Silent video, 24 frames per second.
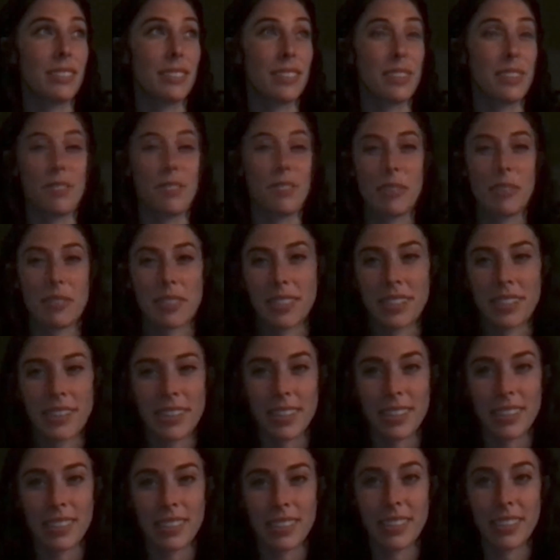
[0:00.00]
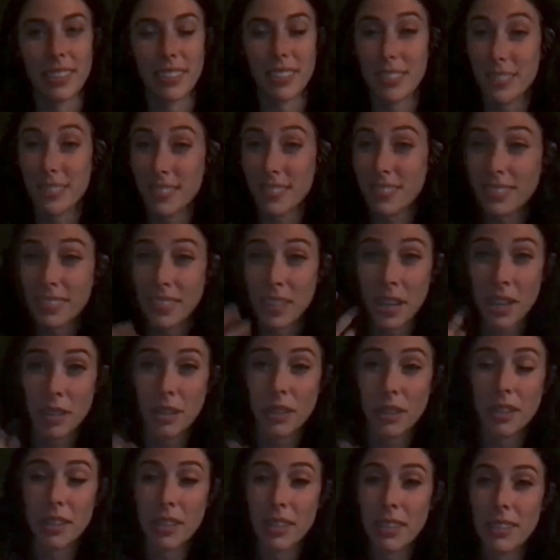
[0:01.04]
I've never seen anything like this. I
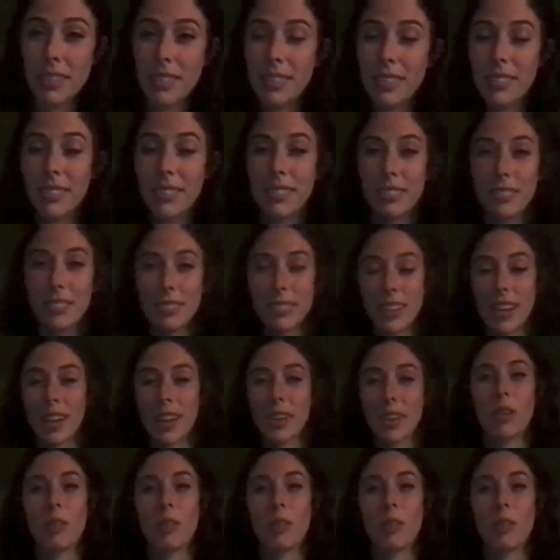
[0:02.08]
don't know.